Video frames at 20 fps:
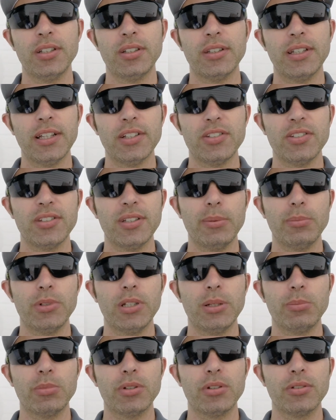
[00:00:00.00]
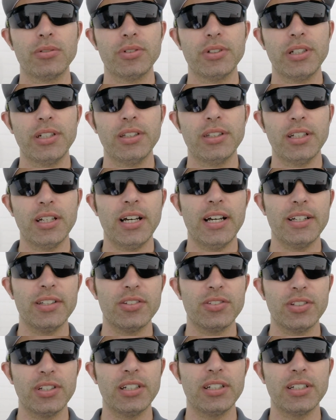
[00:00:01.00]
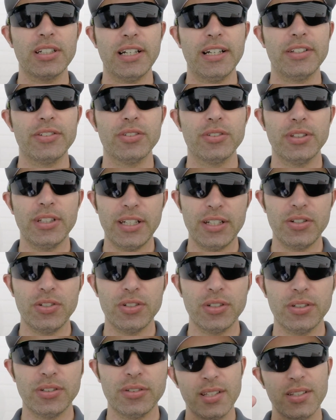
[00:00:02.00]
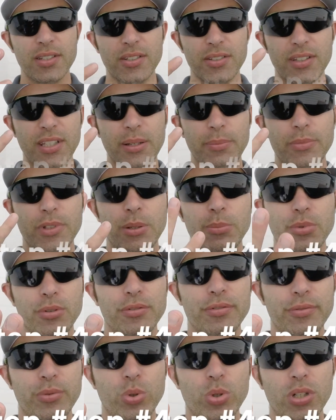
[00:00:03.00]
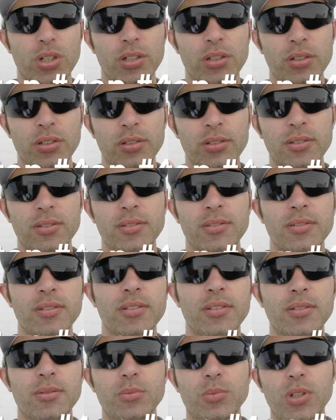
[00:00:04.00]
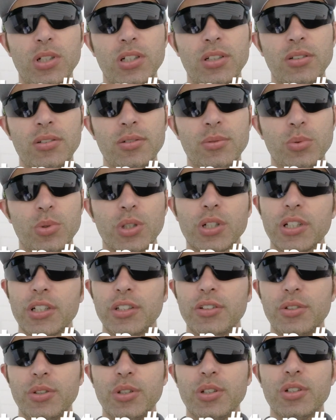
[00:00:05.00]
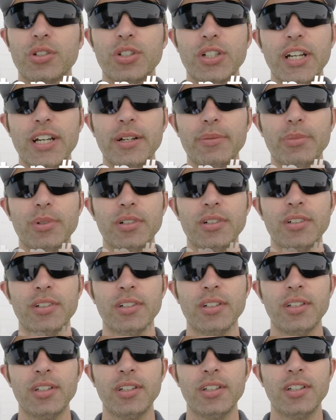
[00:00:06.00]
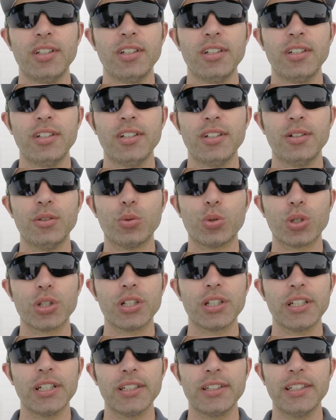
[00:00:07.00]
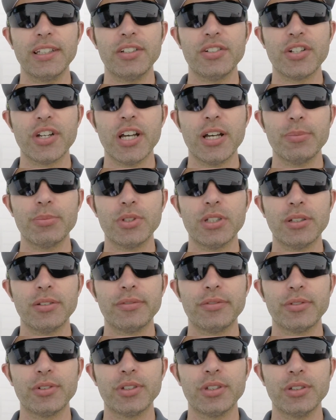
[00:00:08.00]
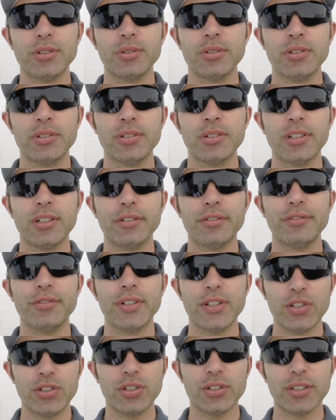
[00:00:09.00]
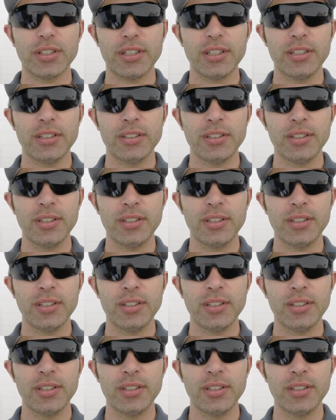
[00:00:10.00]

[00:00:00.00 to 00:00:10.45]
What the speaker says: That's step number 3, the on-site consultation. Step number 4, well, we're going to do your job. We're going to get that job done for you efficiently,